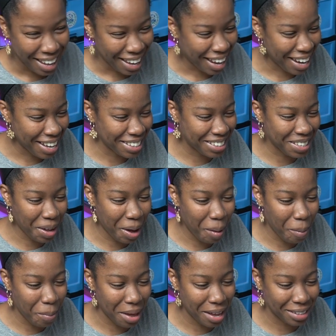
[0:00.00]
That is so
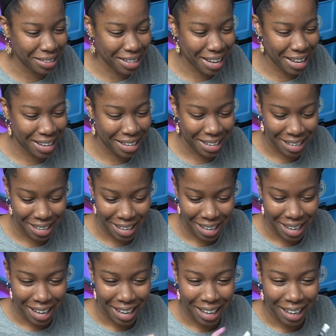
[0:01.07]
amazing.
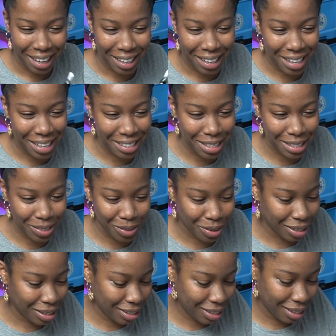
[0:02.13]
And this is
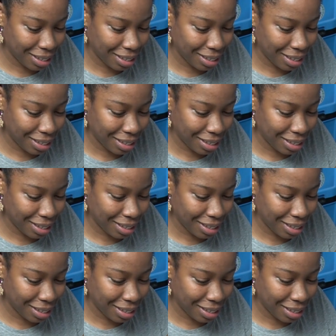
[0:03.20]
on.